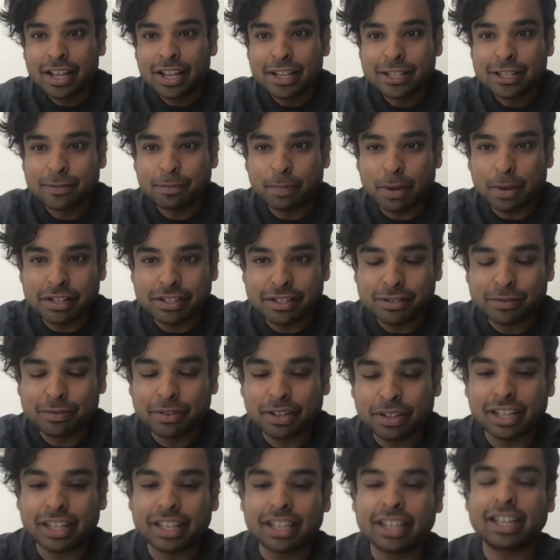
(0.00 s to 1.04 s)

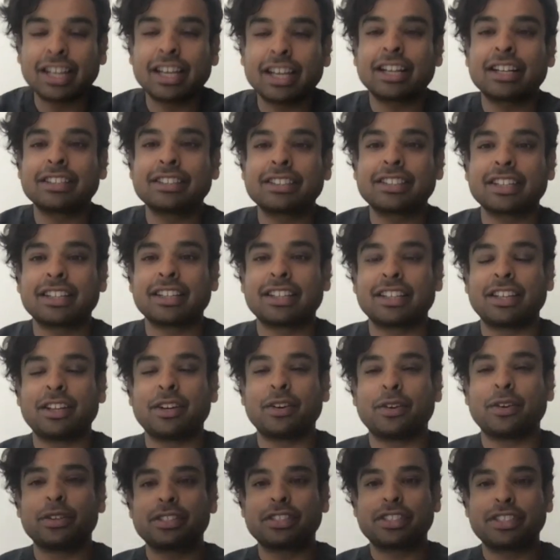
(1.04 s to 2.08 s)
Specifically, like a you
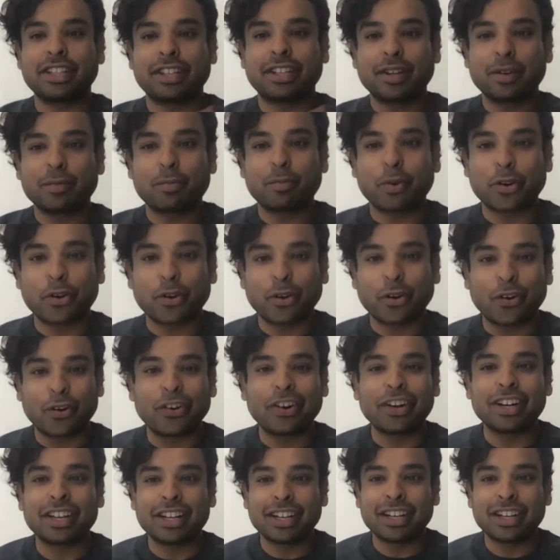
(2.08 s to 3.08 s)
know a sticker put on,